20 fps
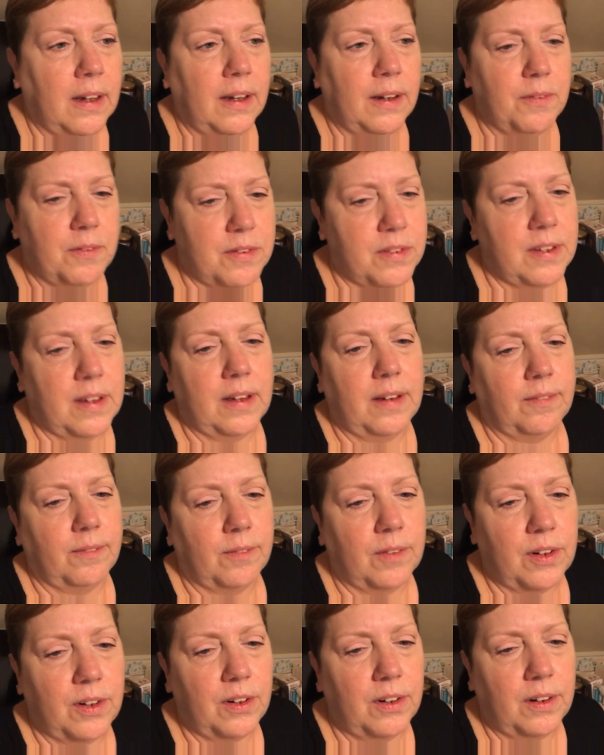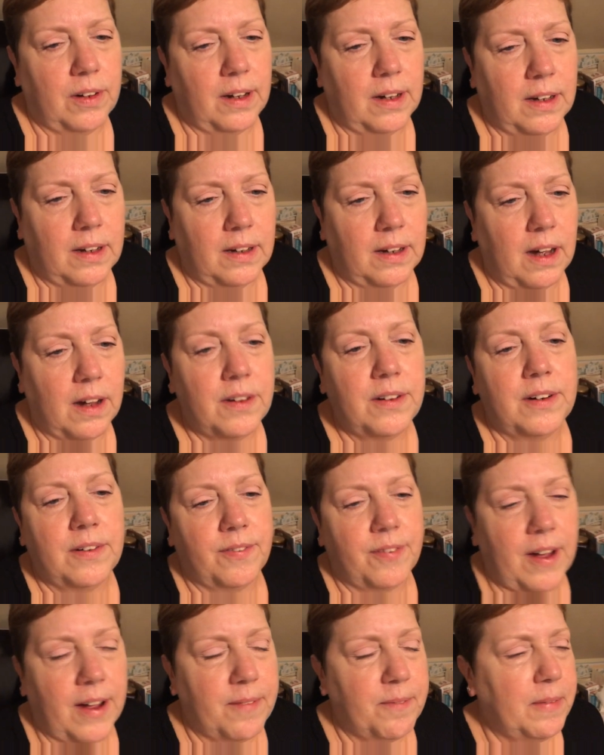it was uh, uh, under
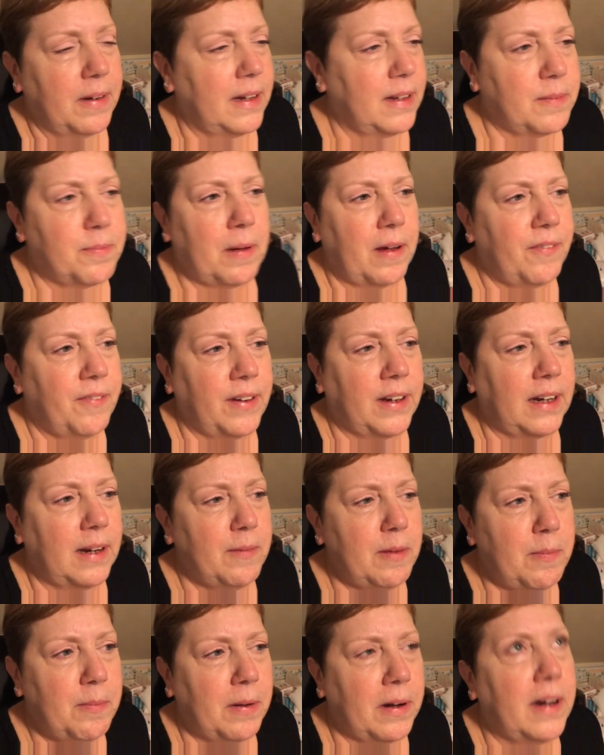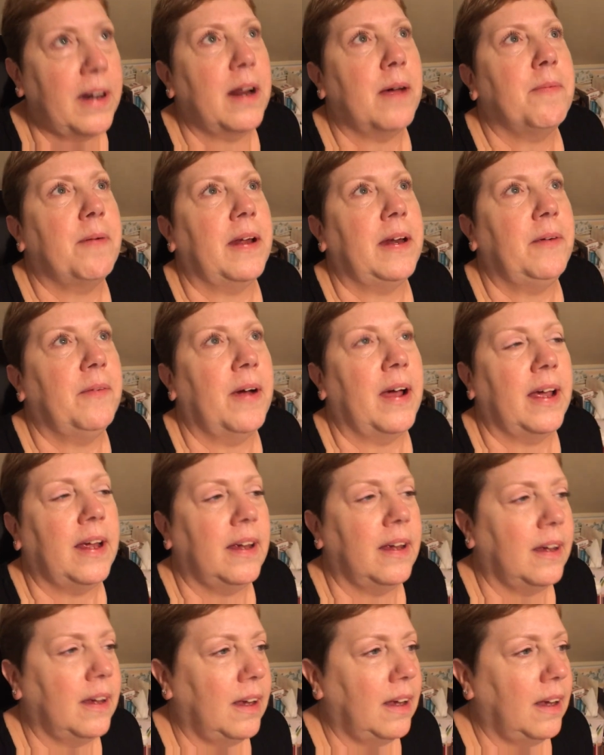five minutes. But I figured, let me put it up
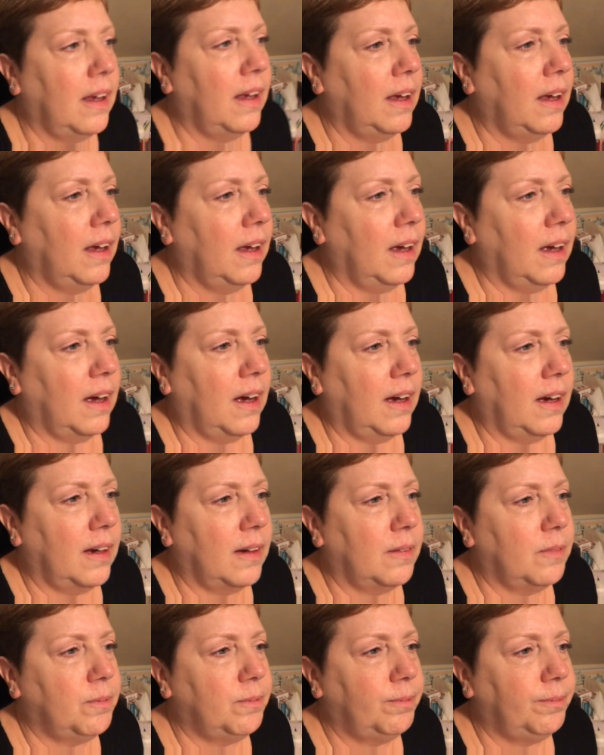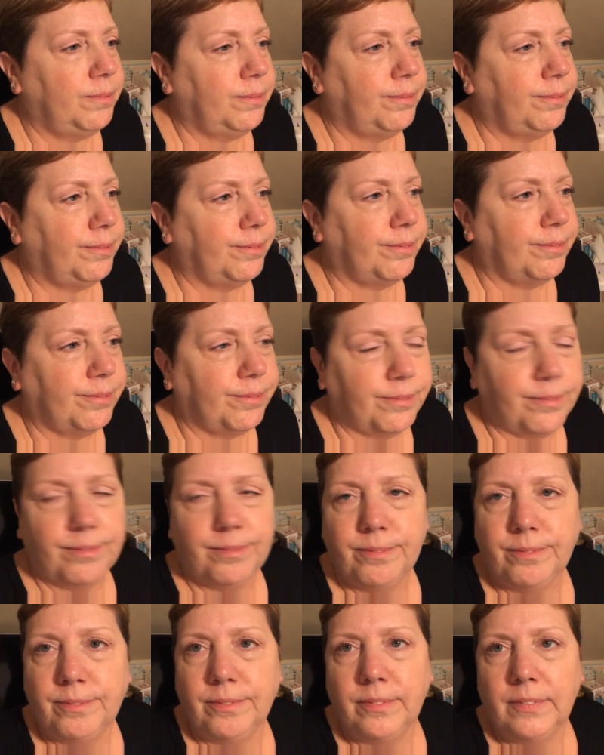anyway. Um,
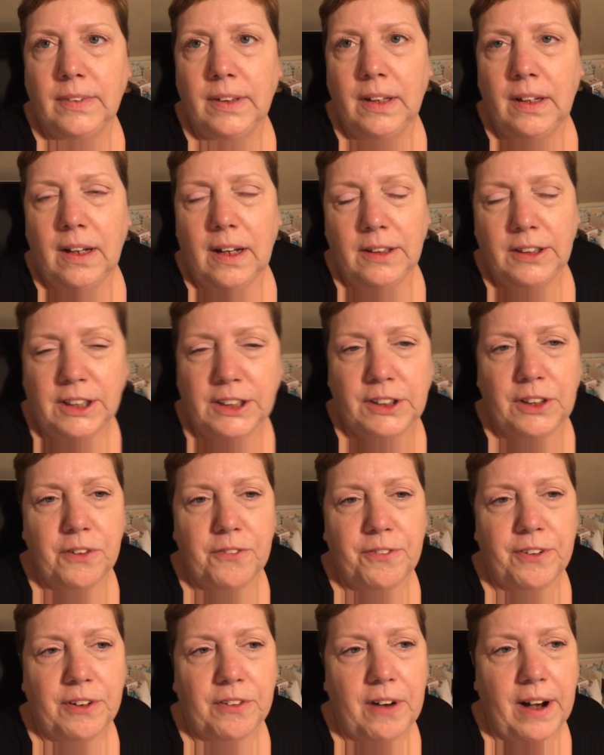I just don't feel